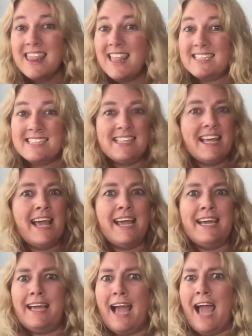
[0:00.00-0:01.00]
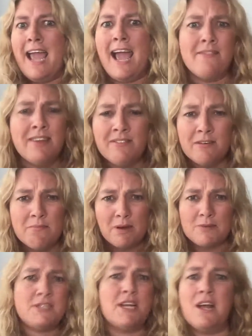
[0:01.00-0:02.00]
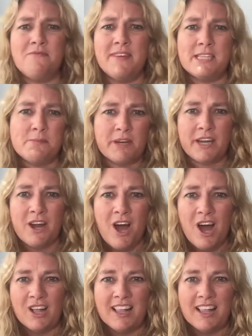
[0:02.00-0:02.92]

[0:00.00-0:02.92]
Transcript: It's like I haven't even posted on Facebook at all.